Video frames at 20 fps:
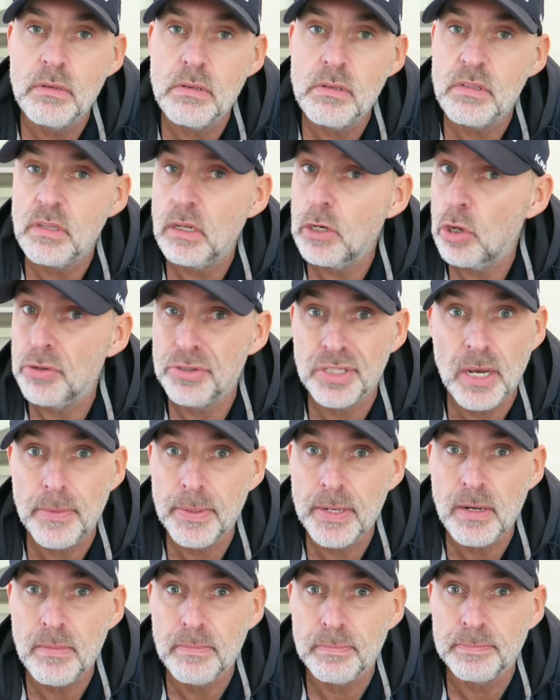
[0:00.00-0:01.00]
So lots
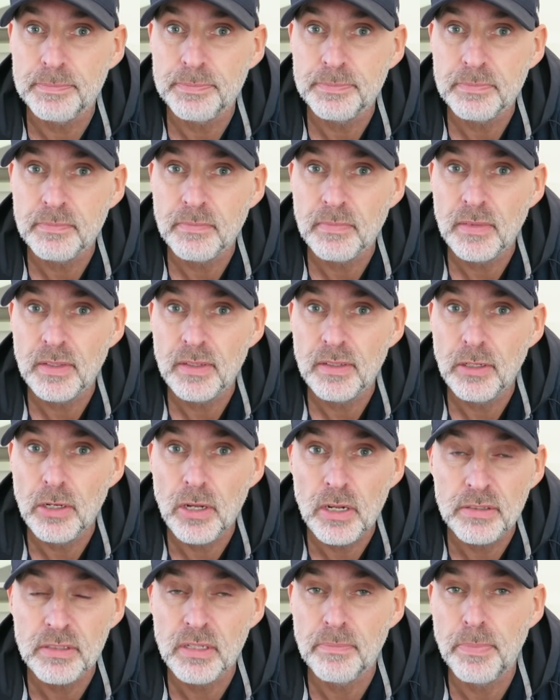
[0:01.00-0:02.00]
going on.
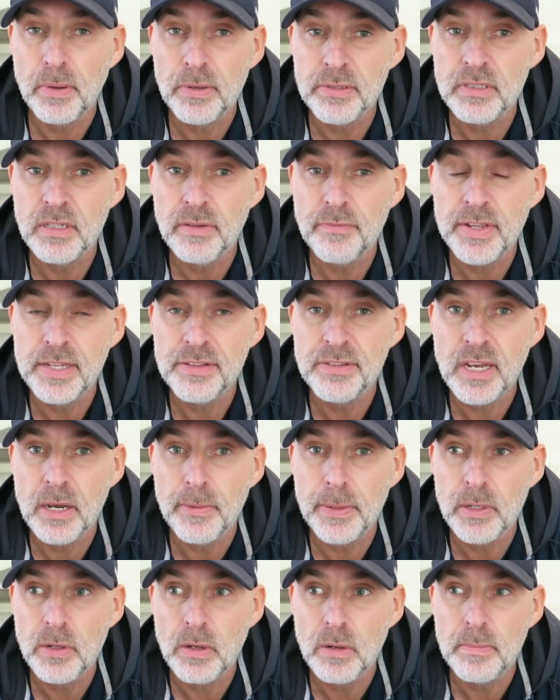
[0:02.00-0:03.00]
Lots of positive things
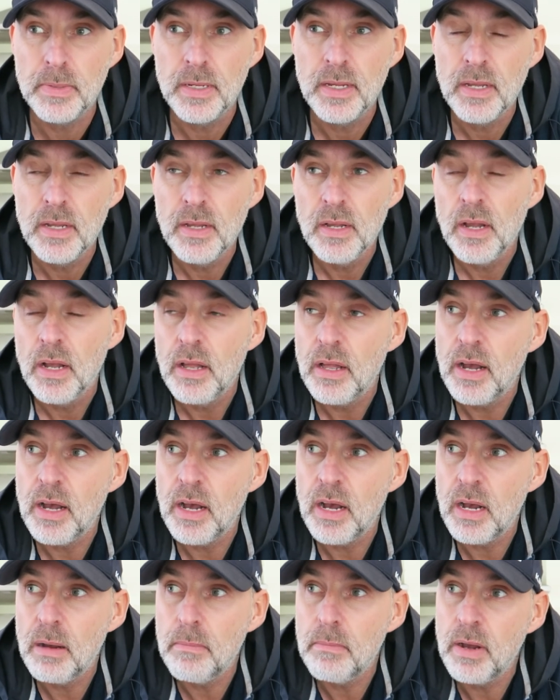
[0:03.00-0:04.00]
going on.
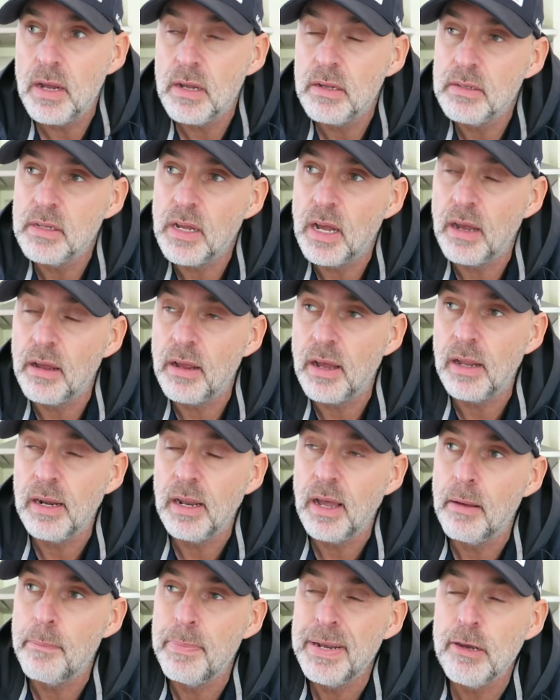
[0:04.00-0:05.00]

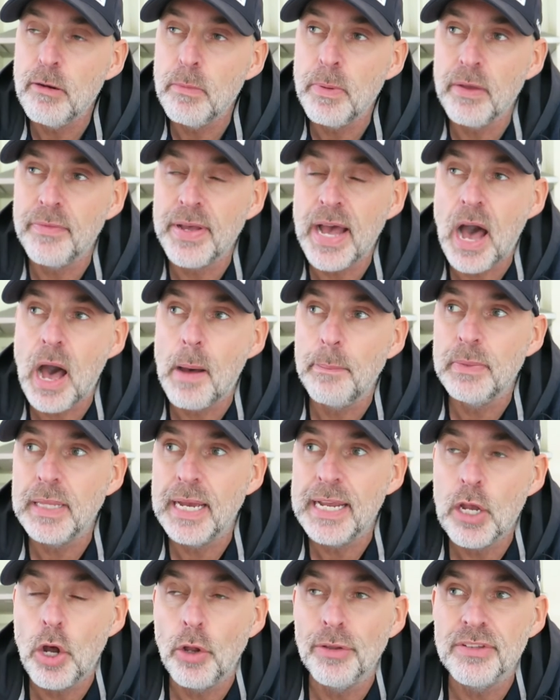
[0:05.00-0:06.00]
A little bit of an
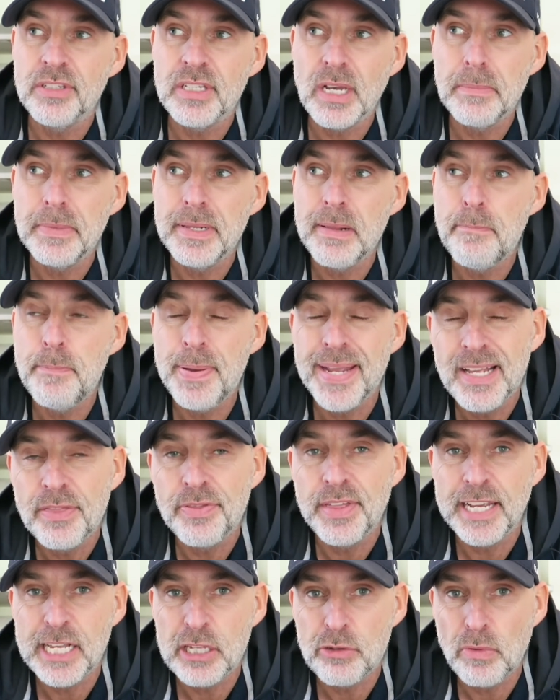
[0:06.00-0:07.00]
update on some of the big
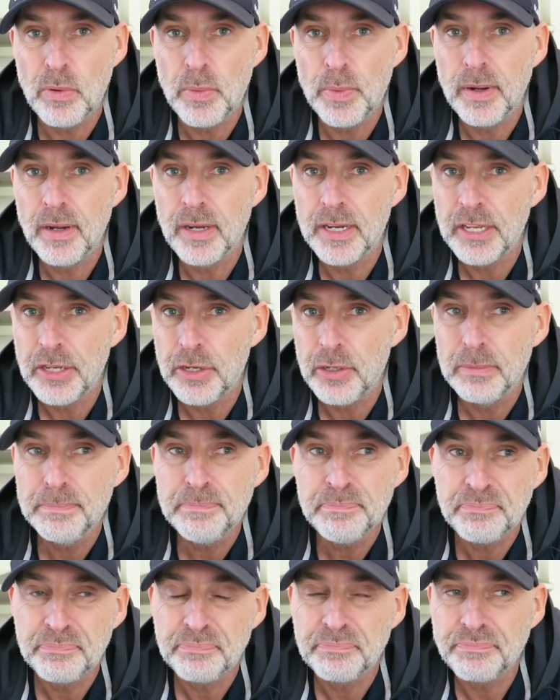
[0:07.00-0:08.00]
things we're working on.